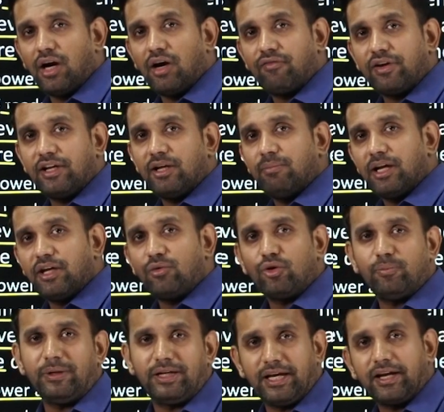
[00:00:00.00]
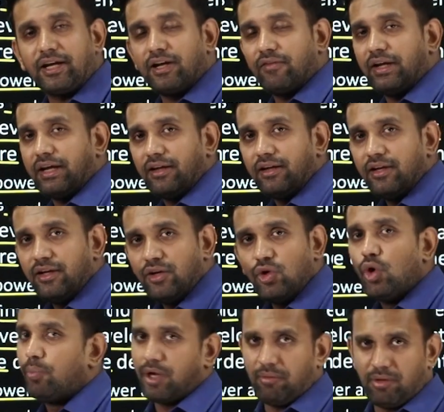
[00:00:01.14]
of anybody could be taken away, no
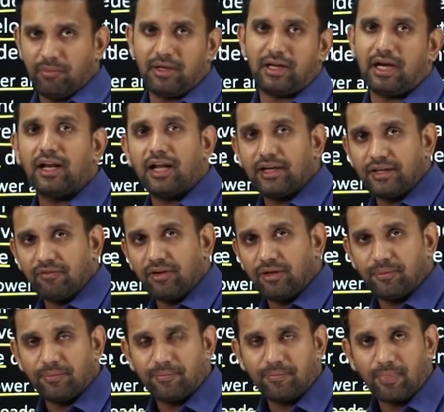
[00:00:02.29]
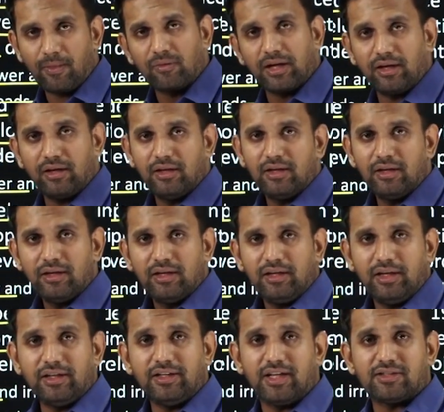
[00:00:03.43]
problem, alanti vallu. Okay,
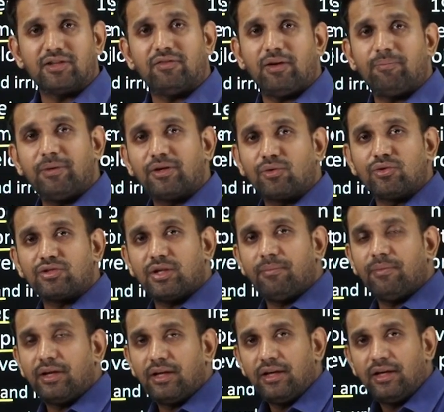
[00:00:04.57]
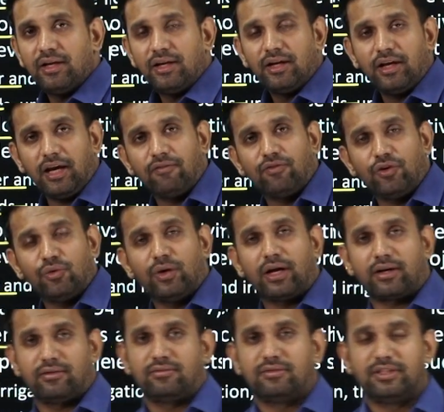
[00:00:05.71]
India's development kosam, if you
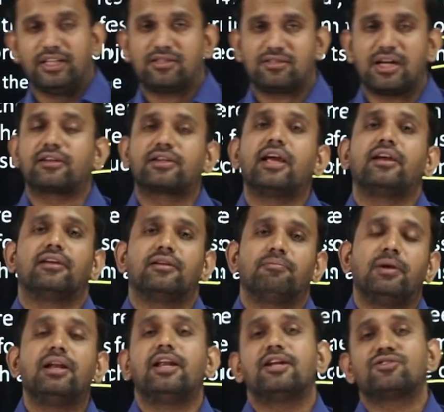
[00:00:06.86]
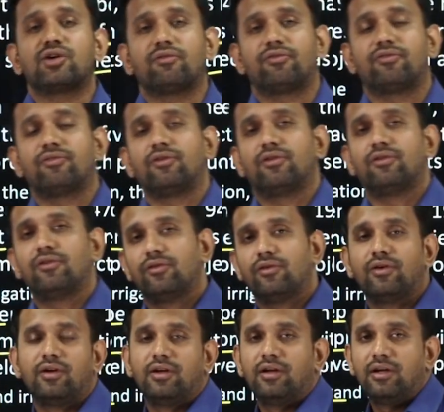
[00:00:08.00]
are destructing millions of
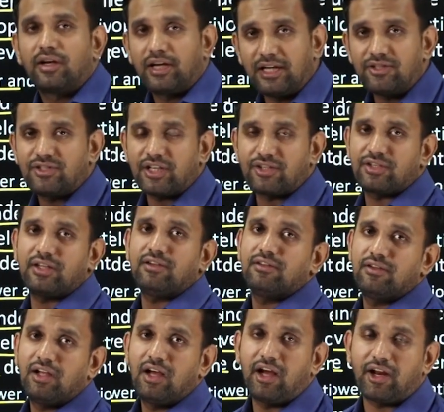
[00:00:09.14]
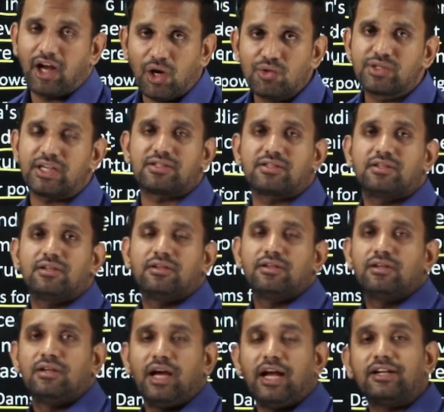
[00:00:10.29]
construction or houses
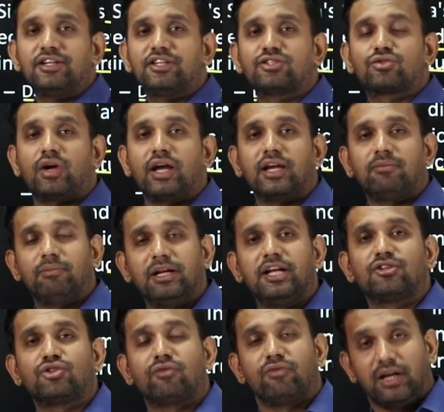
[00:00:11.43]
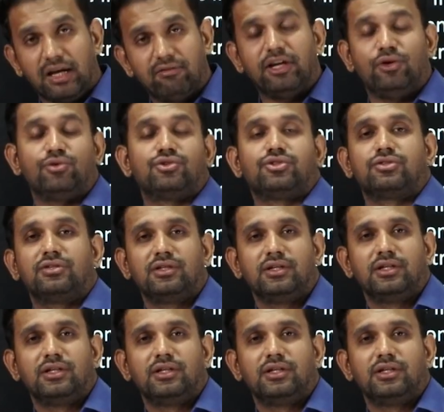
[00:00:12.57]
and destroying millions of livelihoods,